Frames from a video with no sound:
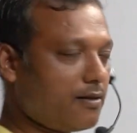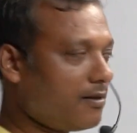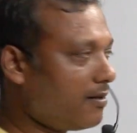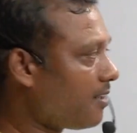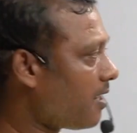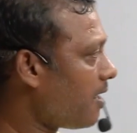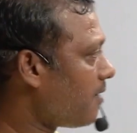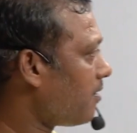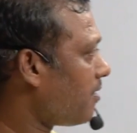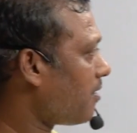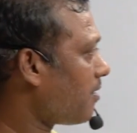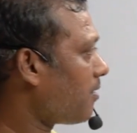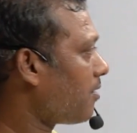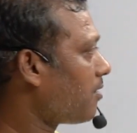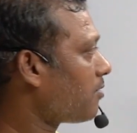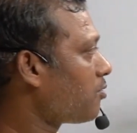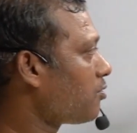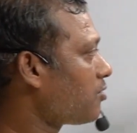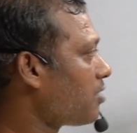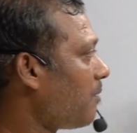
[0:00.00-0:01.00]

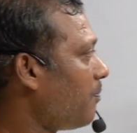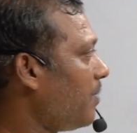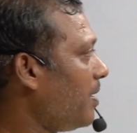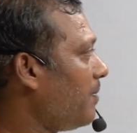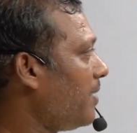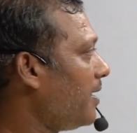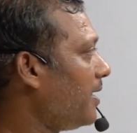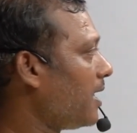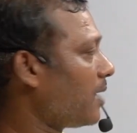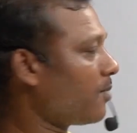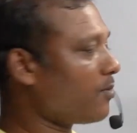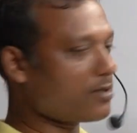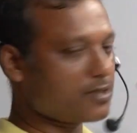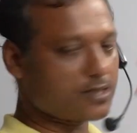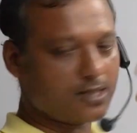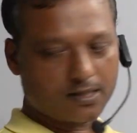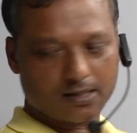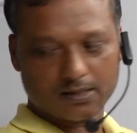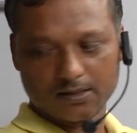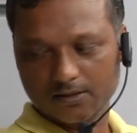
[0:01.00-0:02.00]
to supplement the
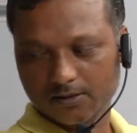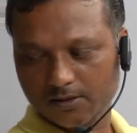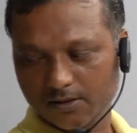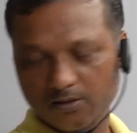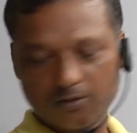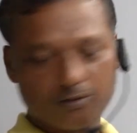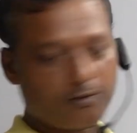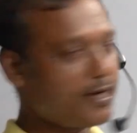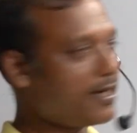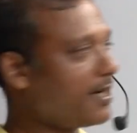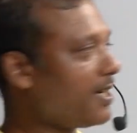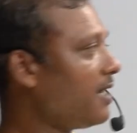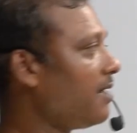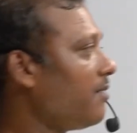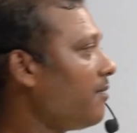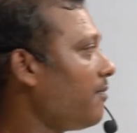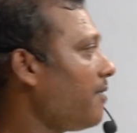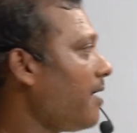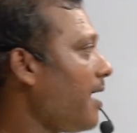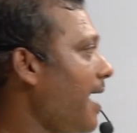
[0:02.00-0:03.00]
question, we can
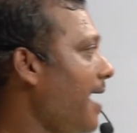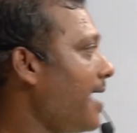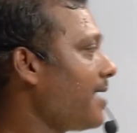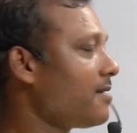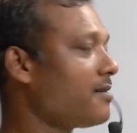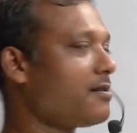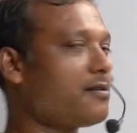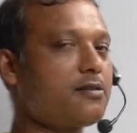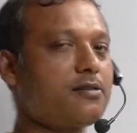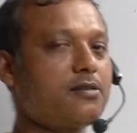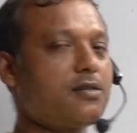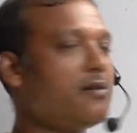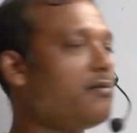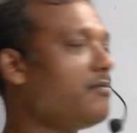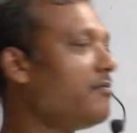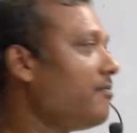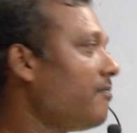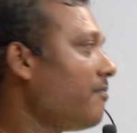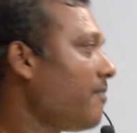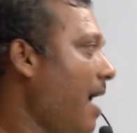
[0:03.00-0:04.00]
add
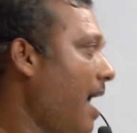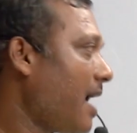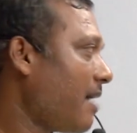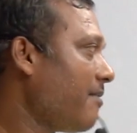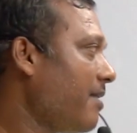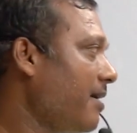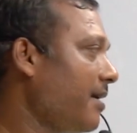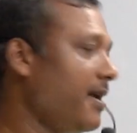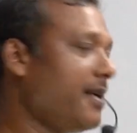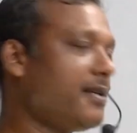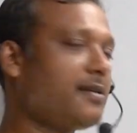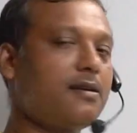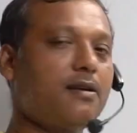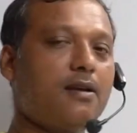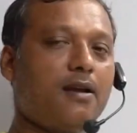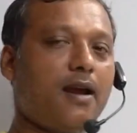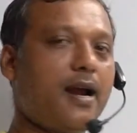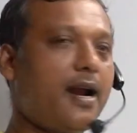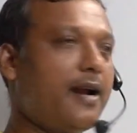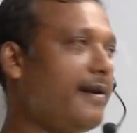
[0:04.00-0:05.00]
some advantage
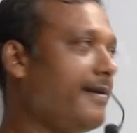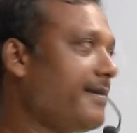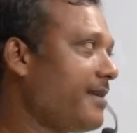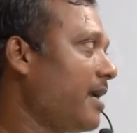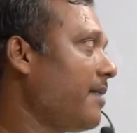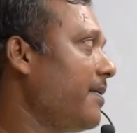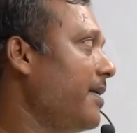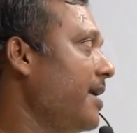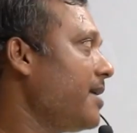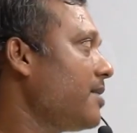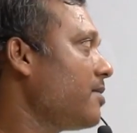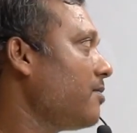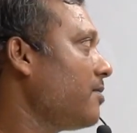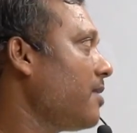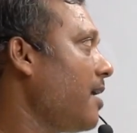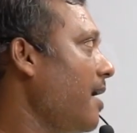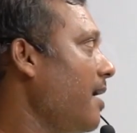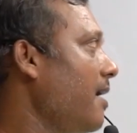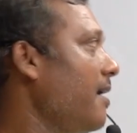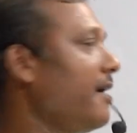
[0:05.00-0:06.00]
and disadvantage to
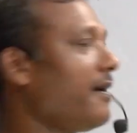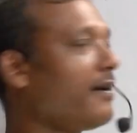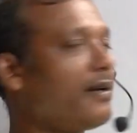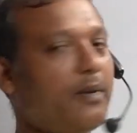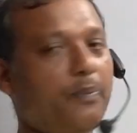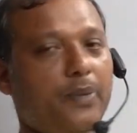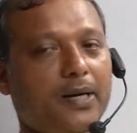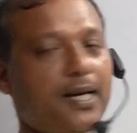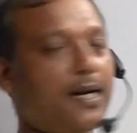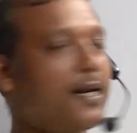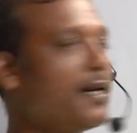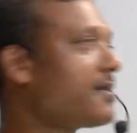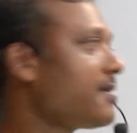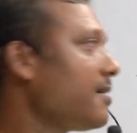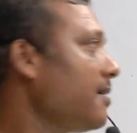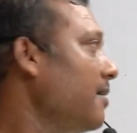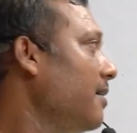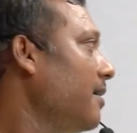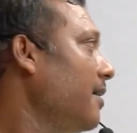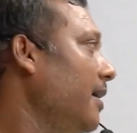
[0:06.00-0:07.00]
the capitalist
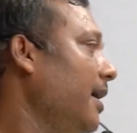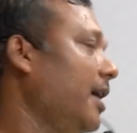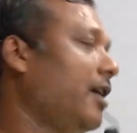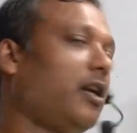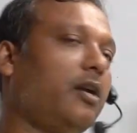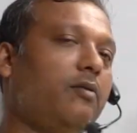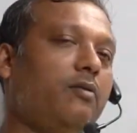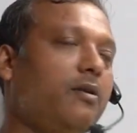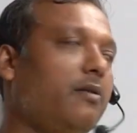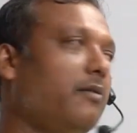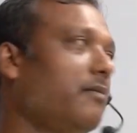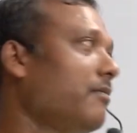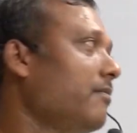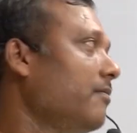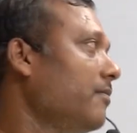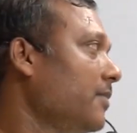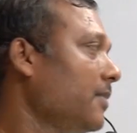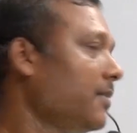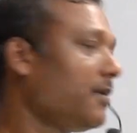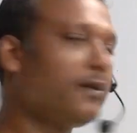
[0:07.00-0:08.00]
economy.
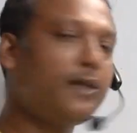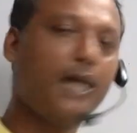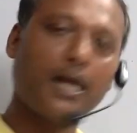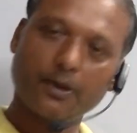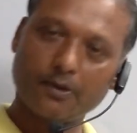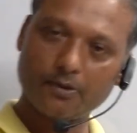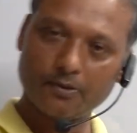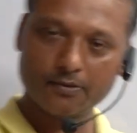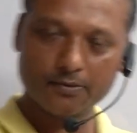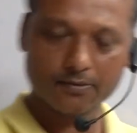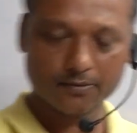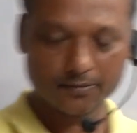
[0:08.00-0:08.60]
Thank you.